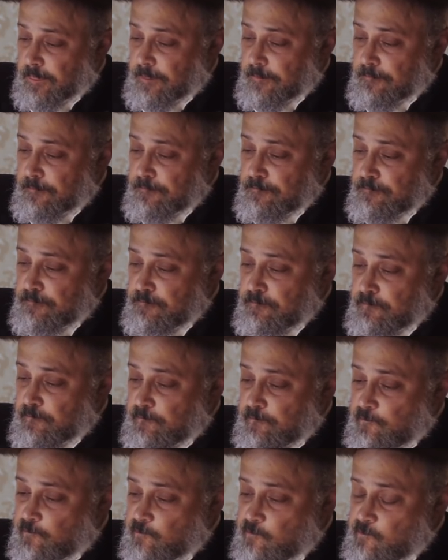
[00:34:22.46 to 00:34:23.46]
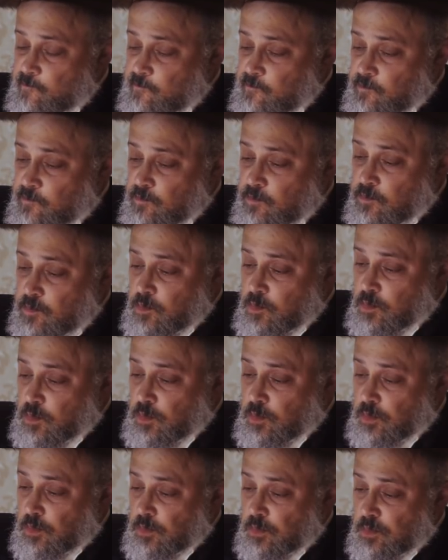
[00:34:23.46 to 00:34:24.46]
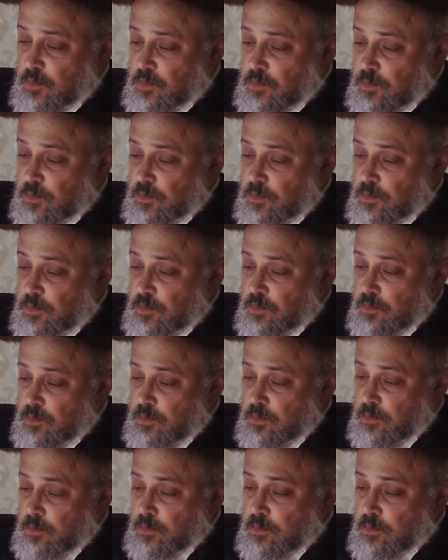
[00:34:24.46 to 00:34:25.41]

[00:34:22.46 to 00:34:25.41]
No one is speaking in this clip.